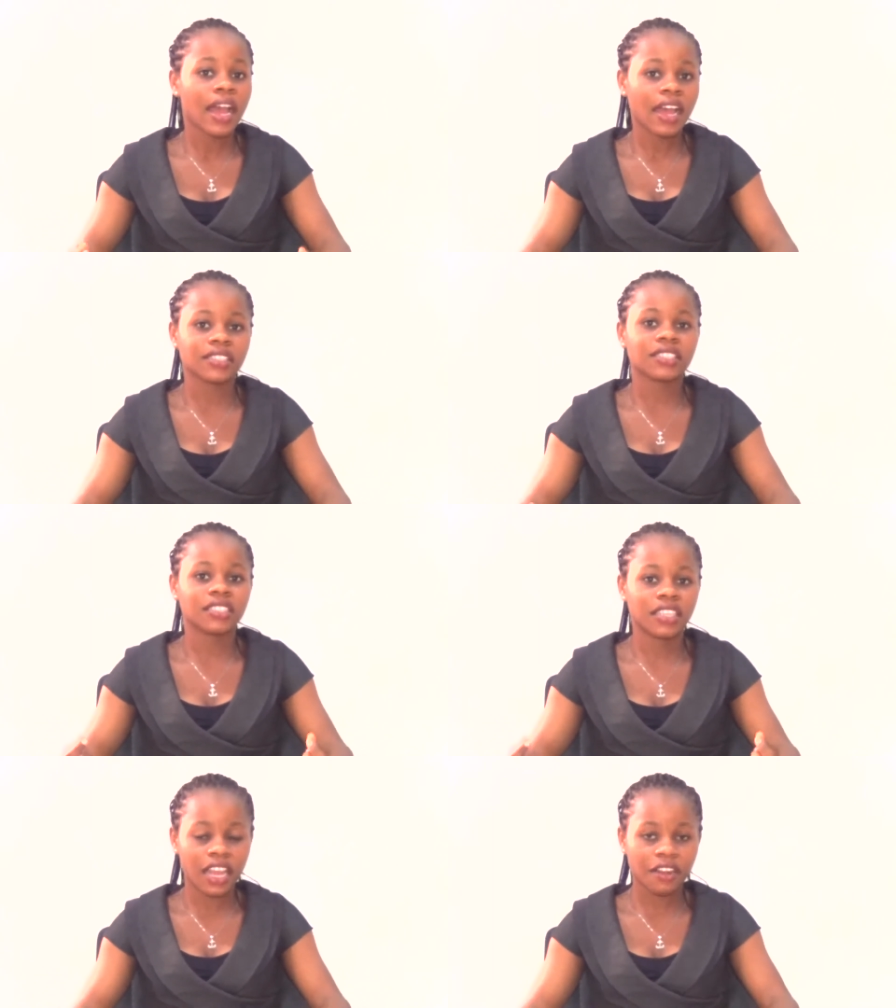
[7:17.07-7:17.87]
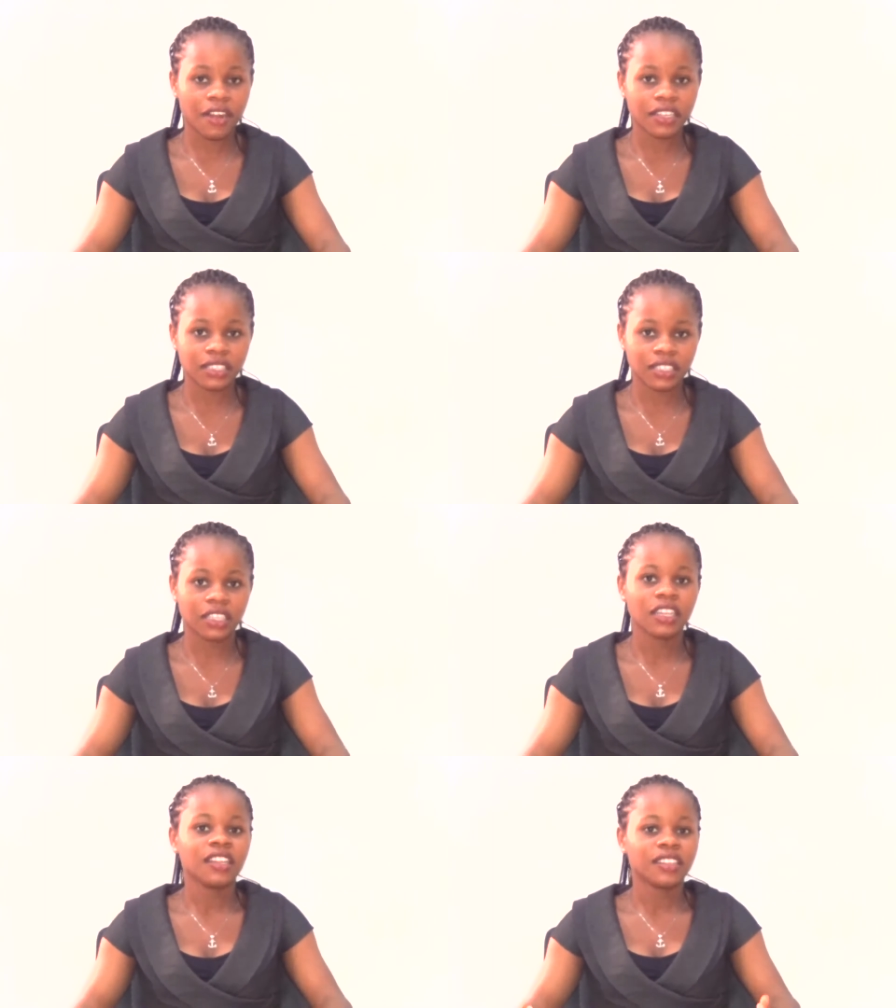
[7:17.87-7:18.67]
at The Arising.
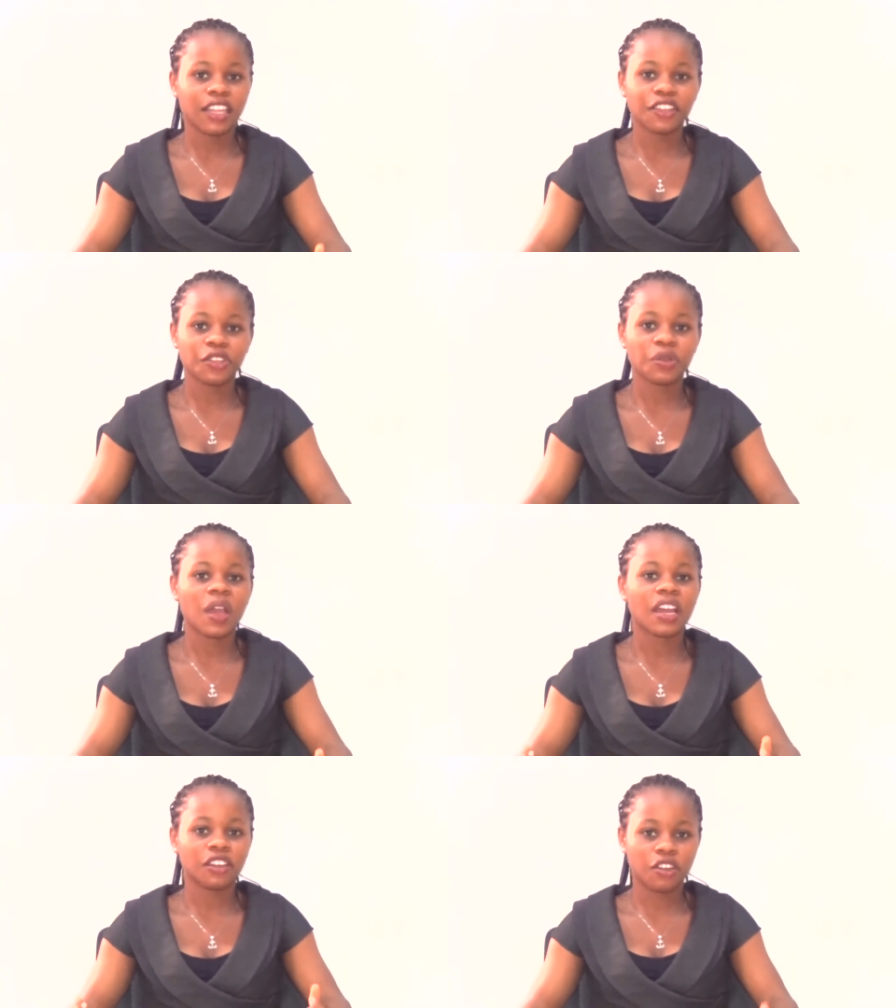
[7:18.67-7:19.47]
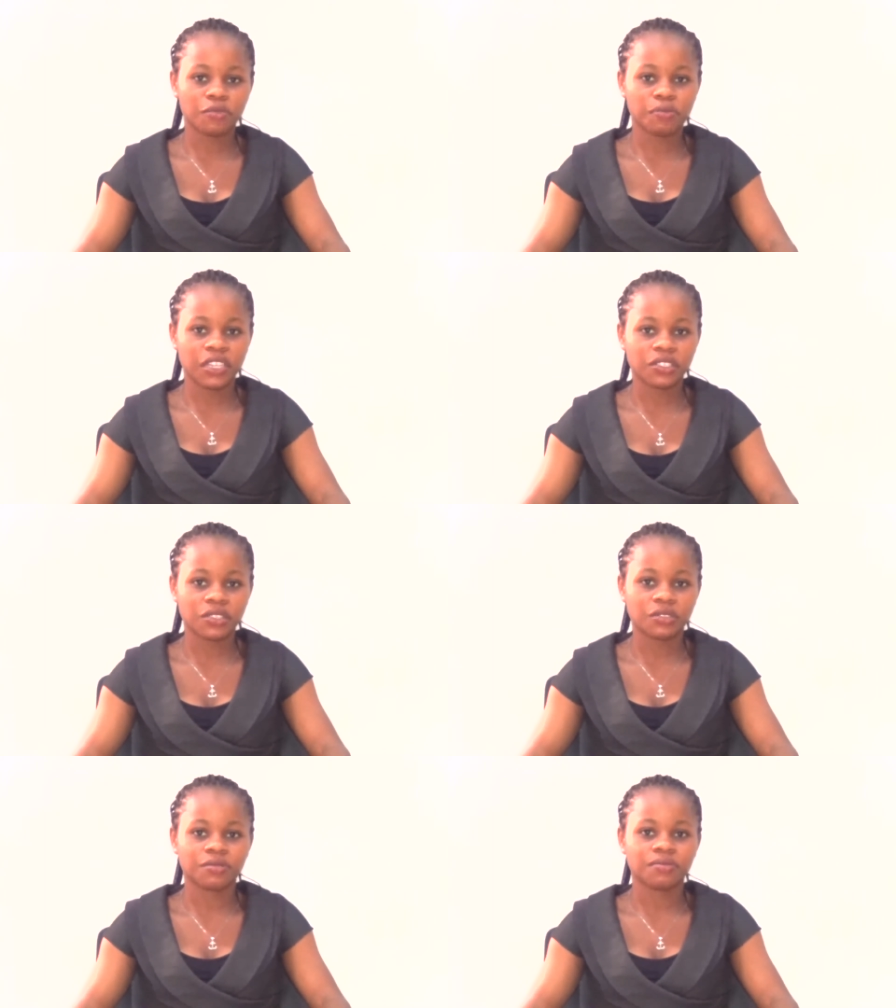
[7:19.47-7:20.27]
Thank you, and God bless you.